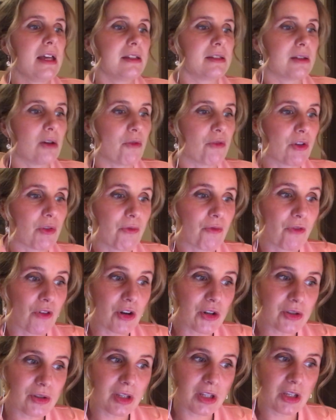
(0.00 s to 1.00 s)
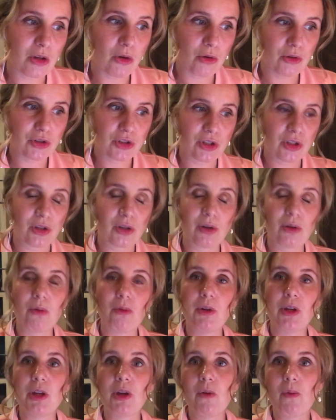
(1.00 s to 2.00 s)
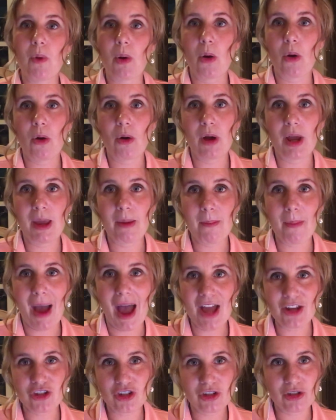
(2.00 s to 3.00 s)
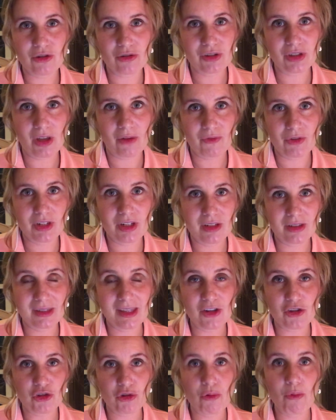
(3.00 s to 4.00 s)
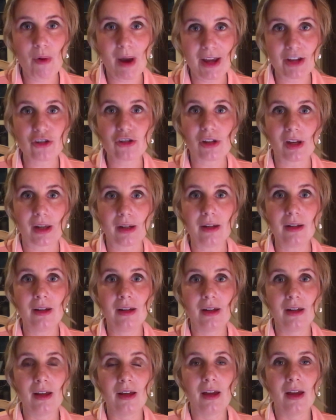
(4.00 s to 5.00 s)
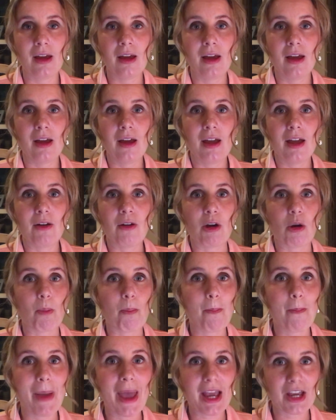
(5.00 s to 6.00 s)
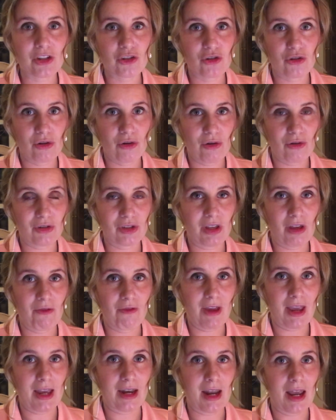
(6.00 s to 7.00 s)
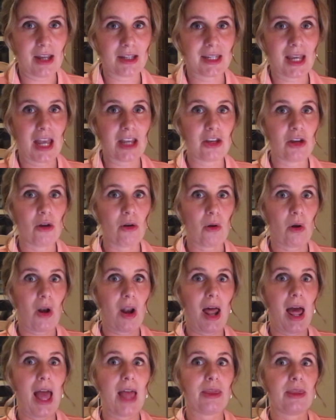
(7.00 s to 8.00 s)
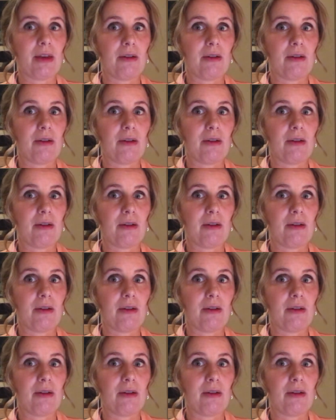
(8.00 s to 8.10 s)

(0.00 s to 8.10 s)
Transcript: So the first thing you'll do, you will imagine yourself in the situation, you'll picture yourself in it, and you'll let